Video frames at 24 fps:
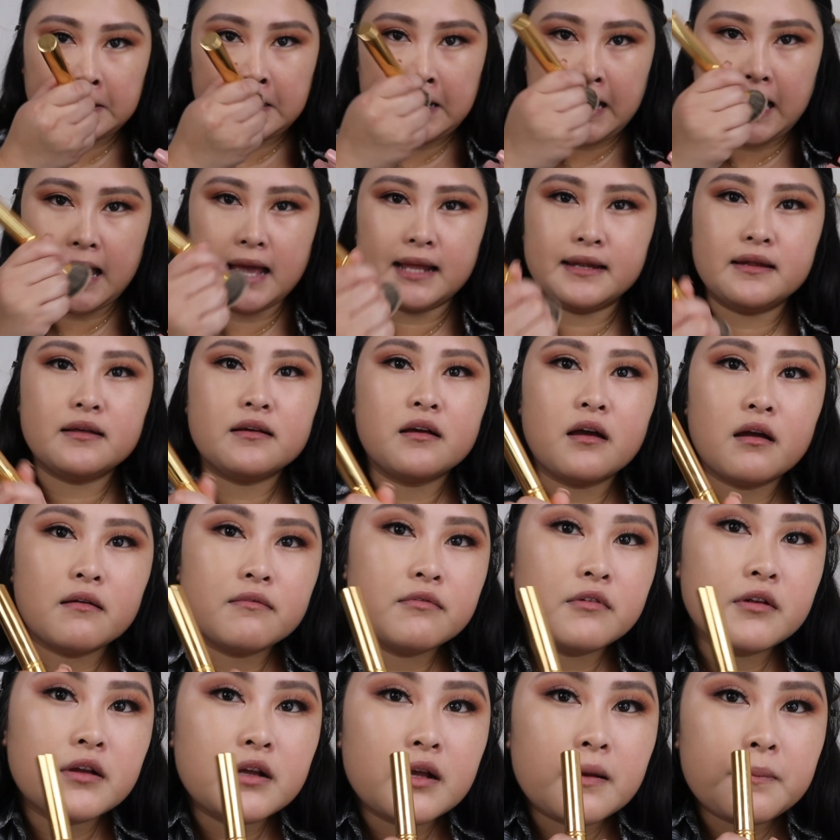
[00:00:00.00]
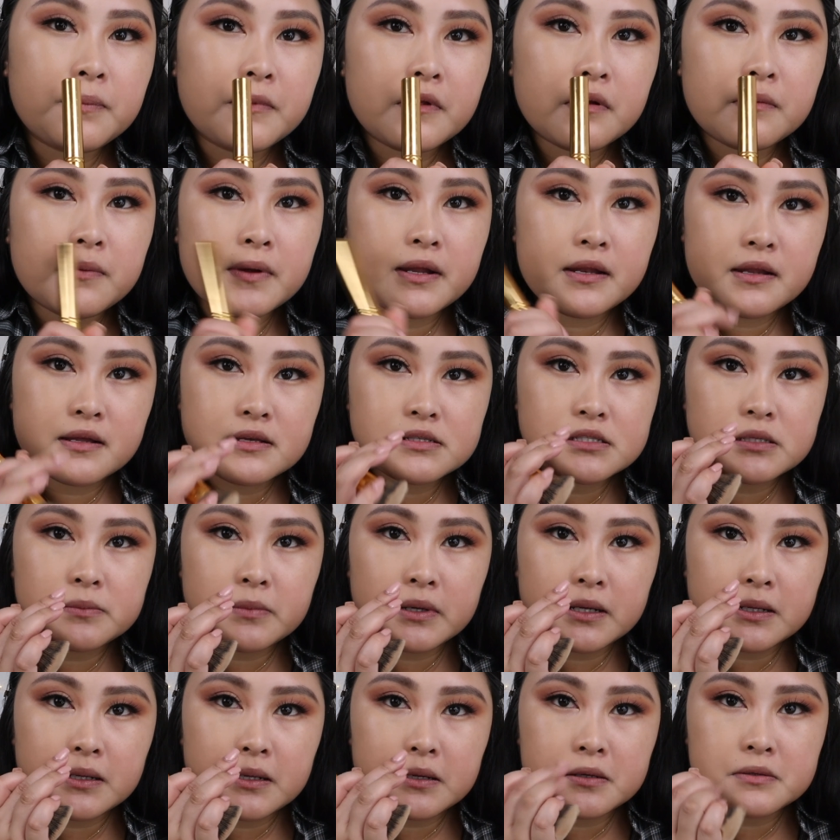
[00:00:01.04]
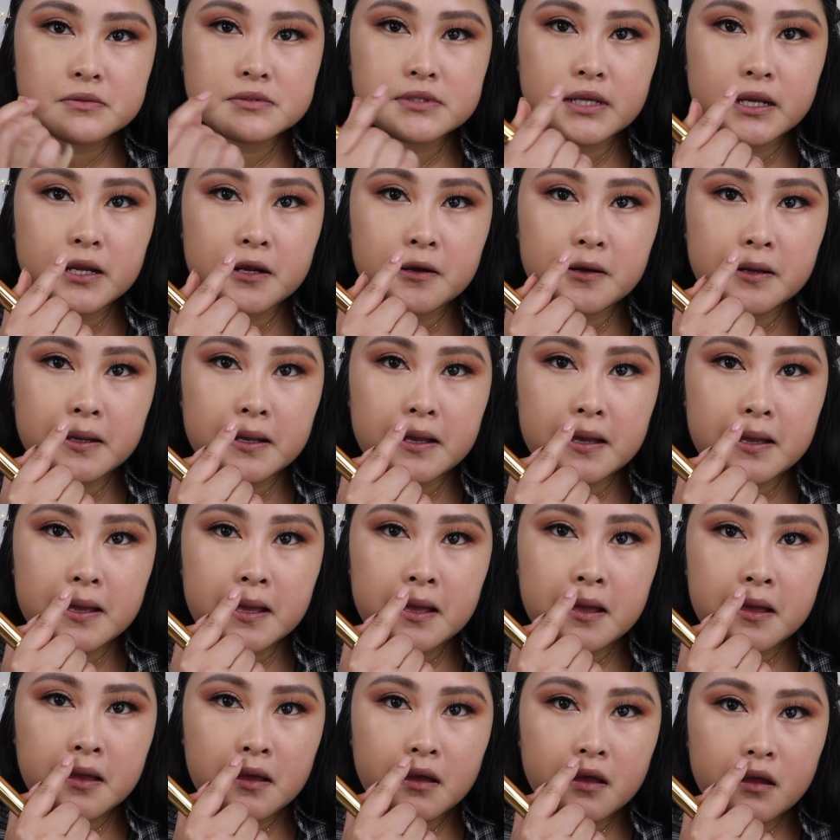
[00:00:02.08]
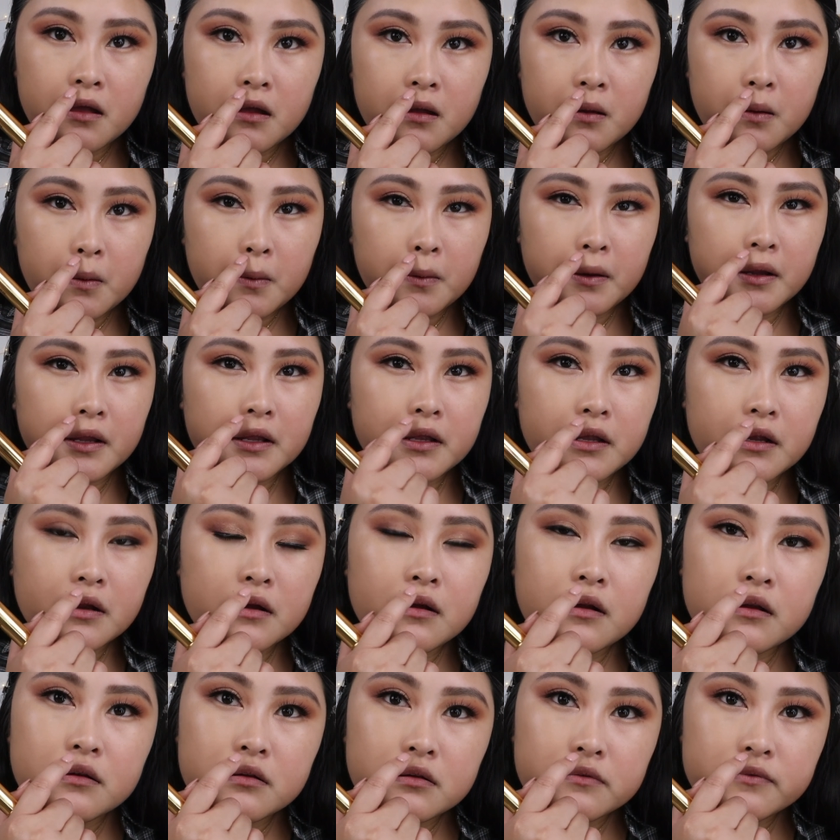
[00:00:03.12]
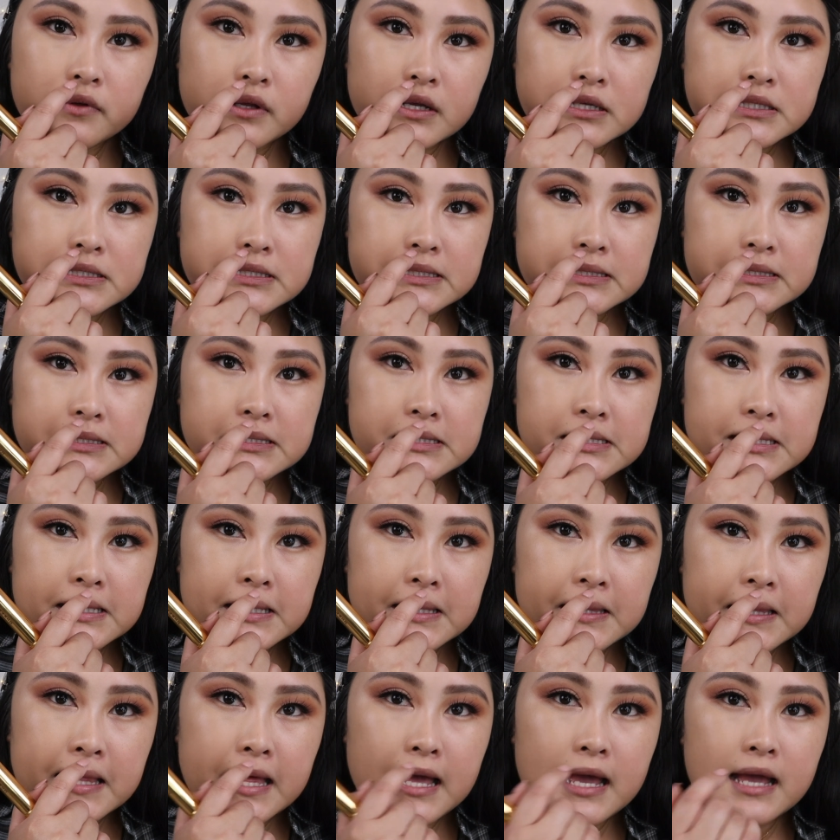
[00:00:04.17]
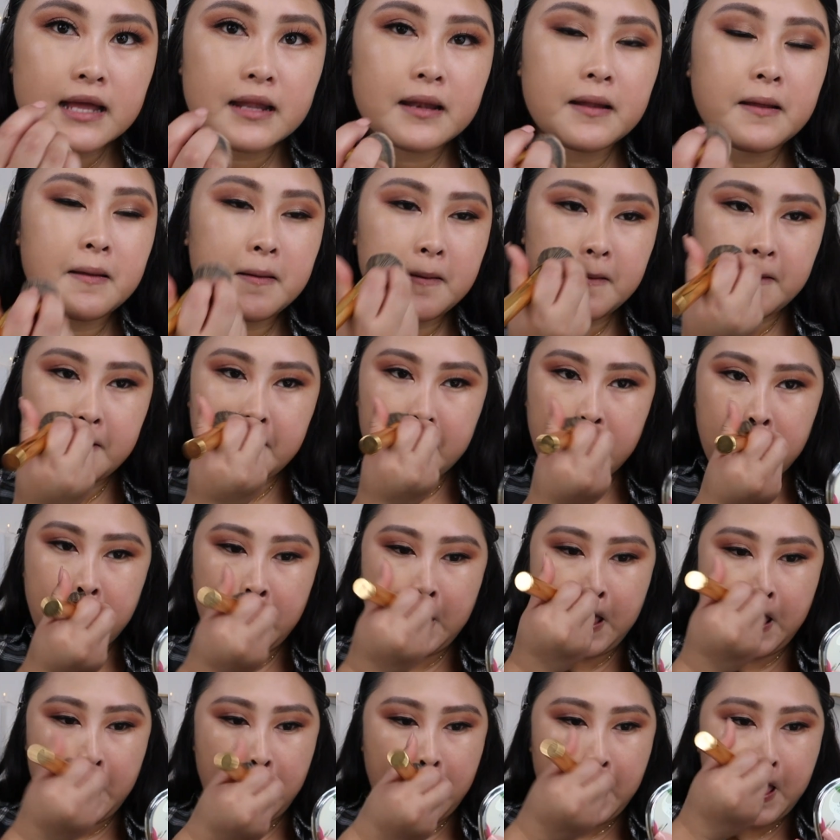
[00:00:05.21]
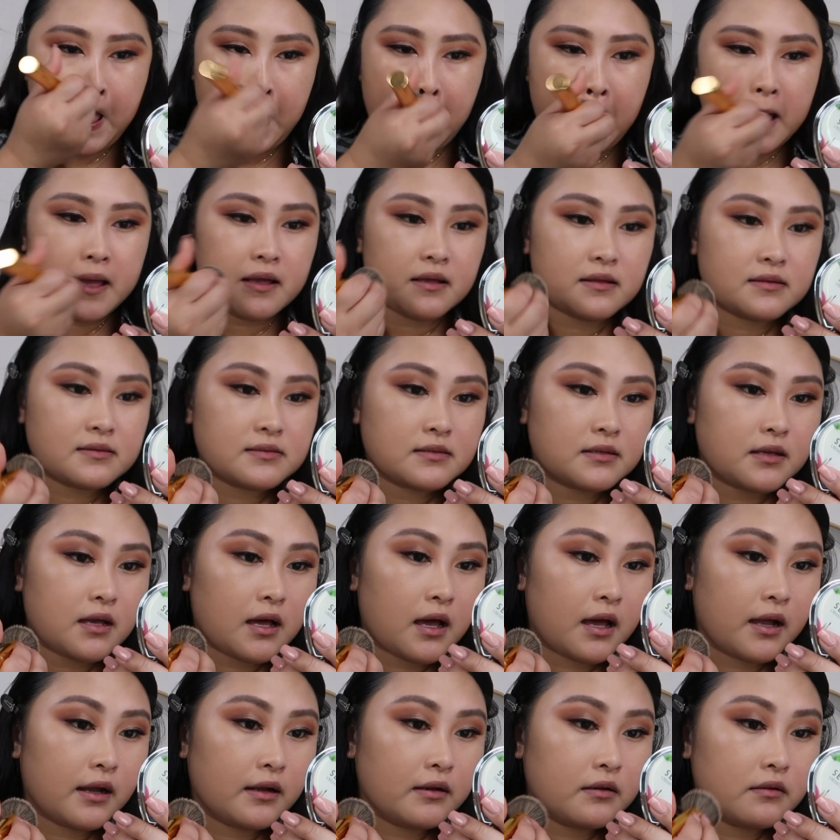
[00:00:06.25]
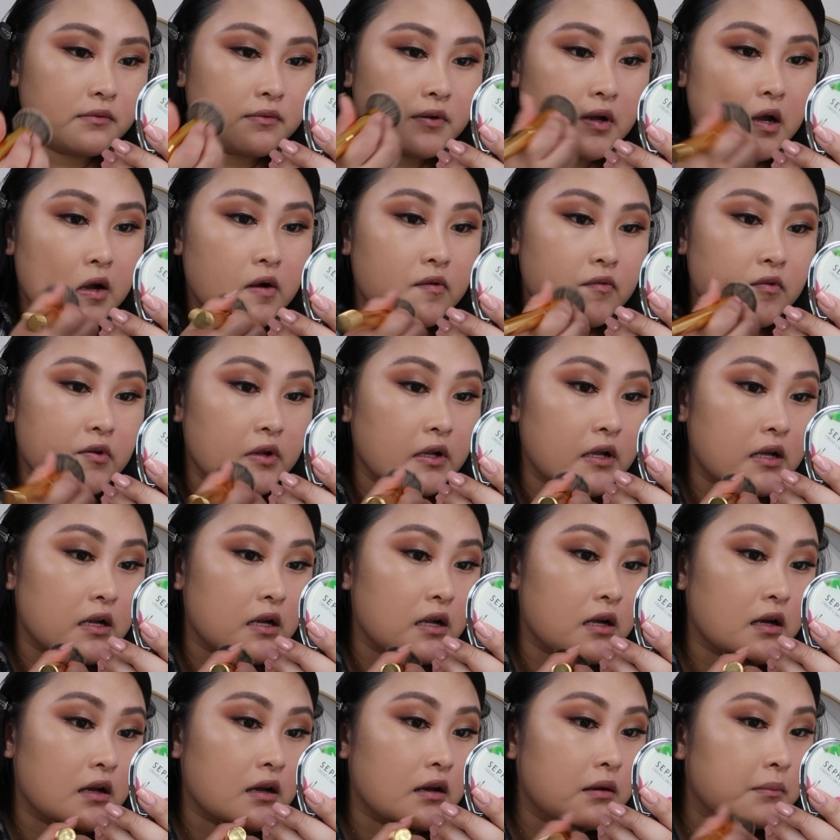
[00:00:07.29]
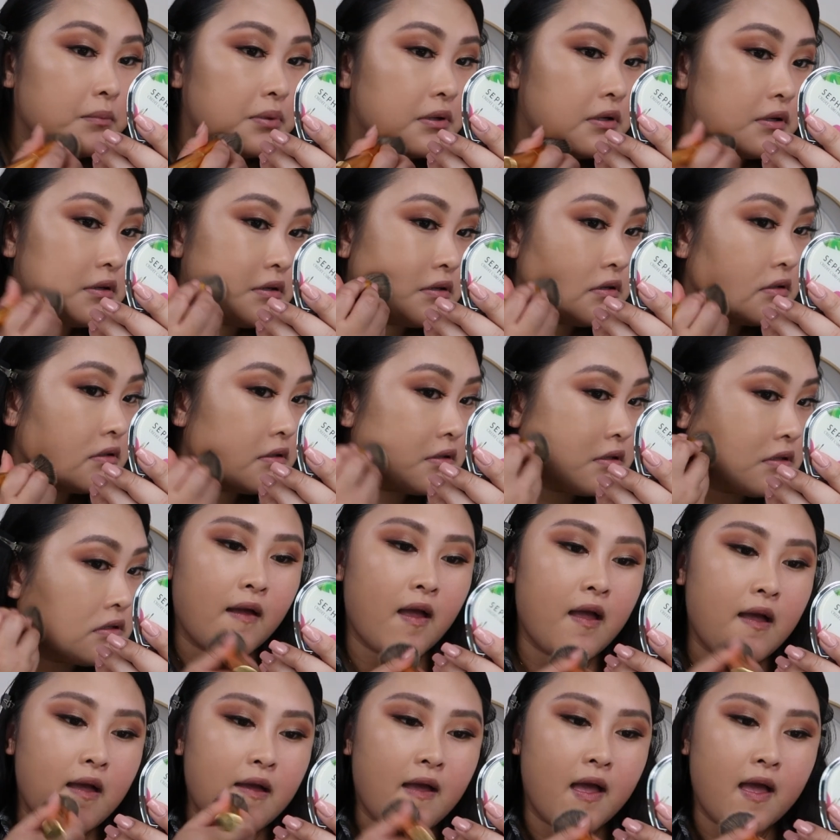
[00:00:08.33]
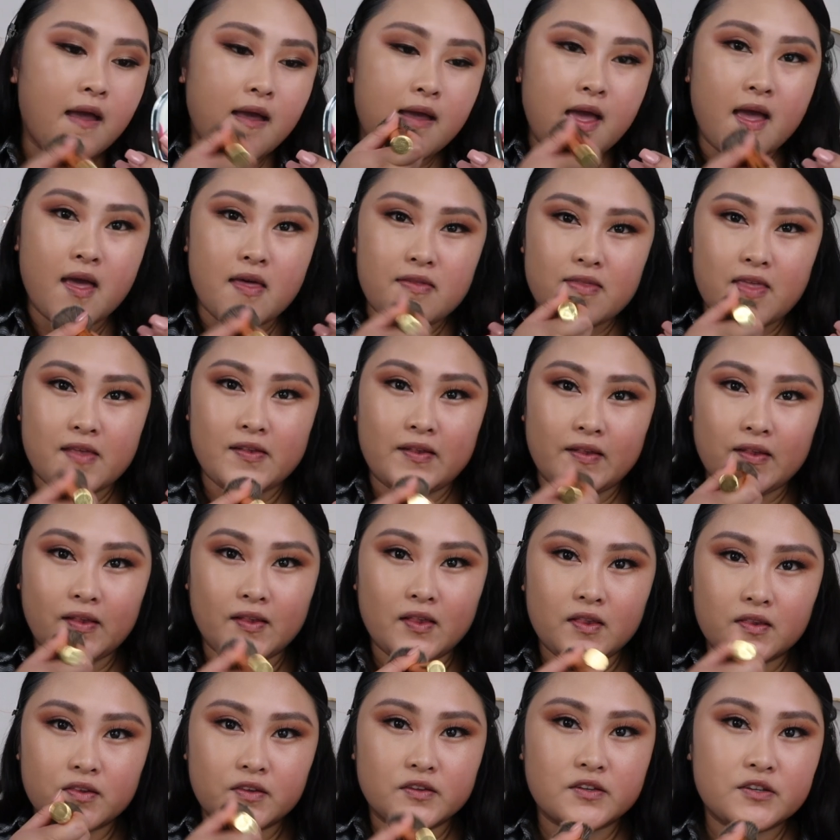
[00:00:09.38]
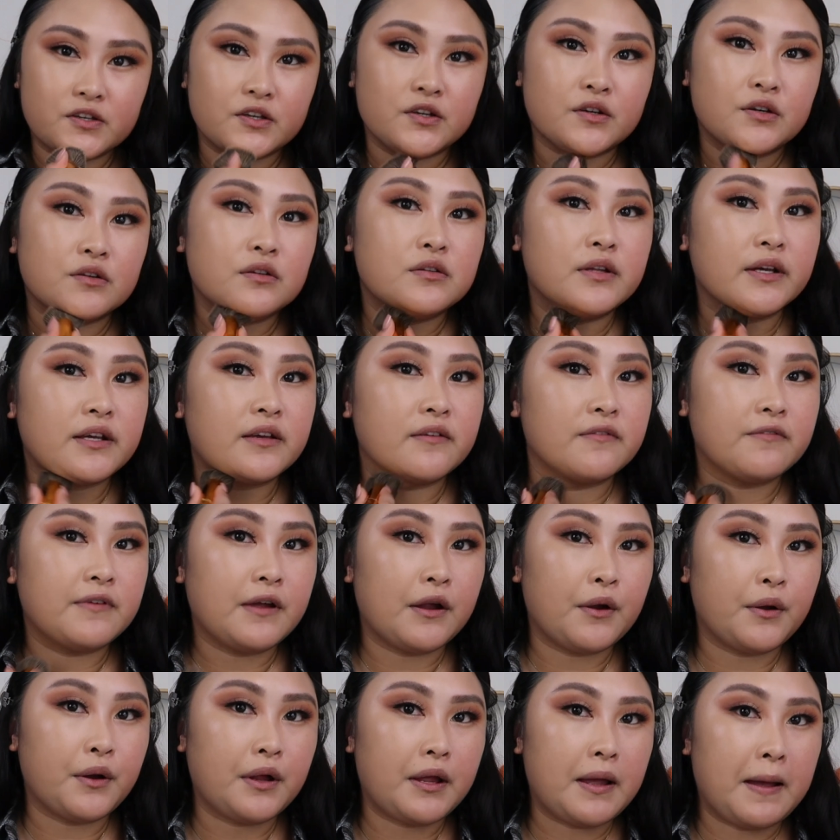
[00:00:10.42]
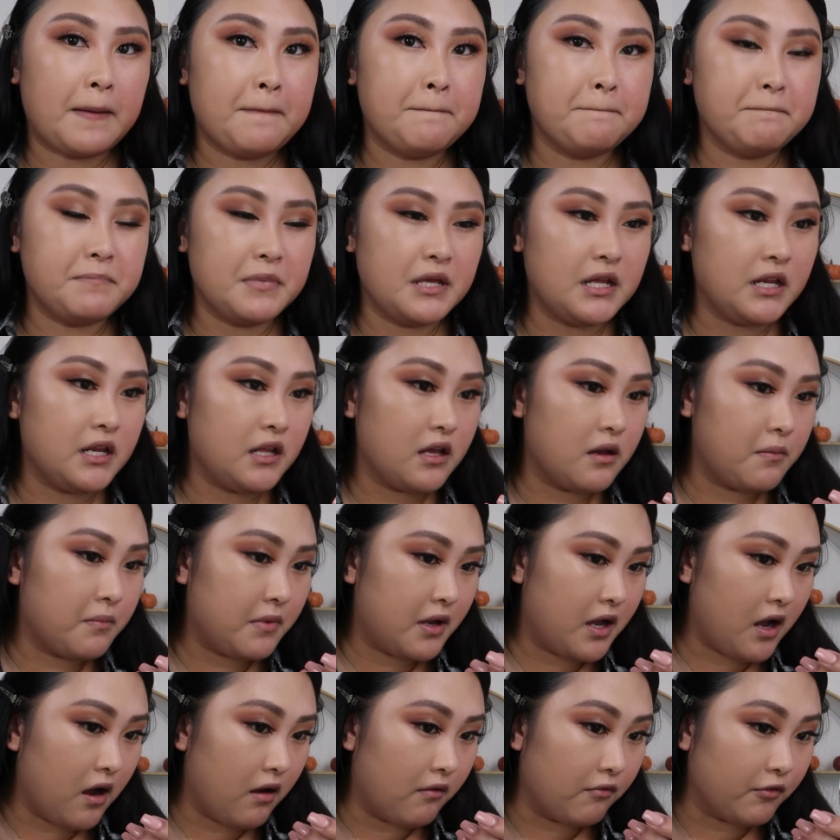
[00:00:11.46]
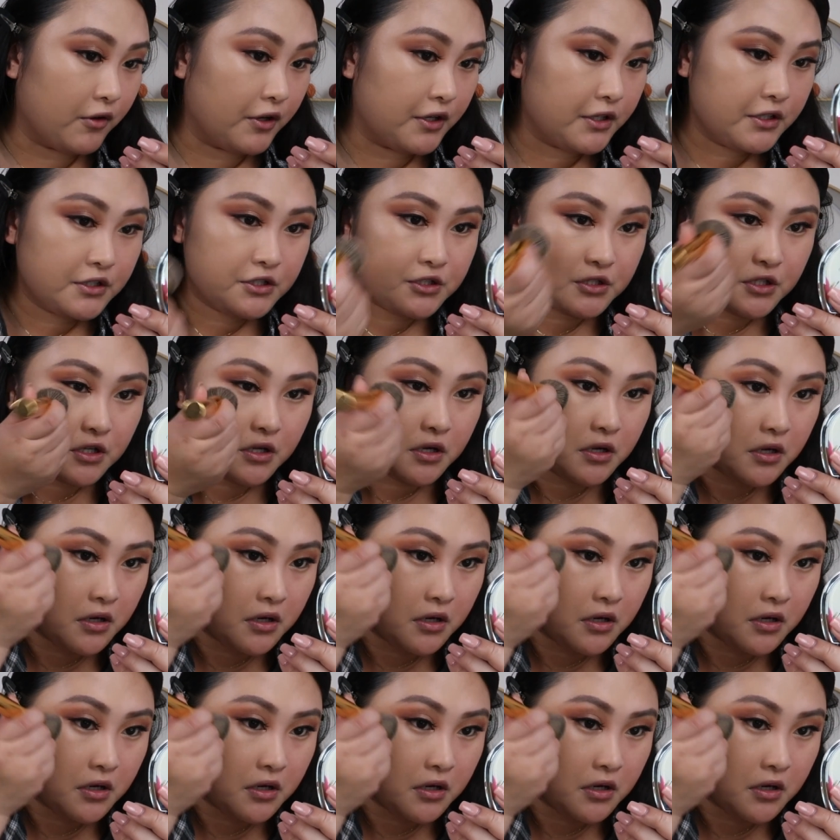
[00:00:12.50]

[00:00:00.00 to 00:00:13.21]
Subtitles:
kind of covering up the redness in my nose area right here. I don't know if you guys can see that. It's kind of covering it up. This is still like a very medium coverage,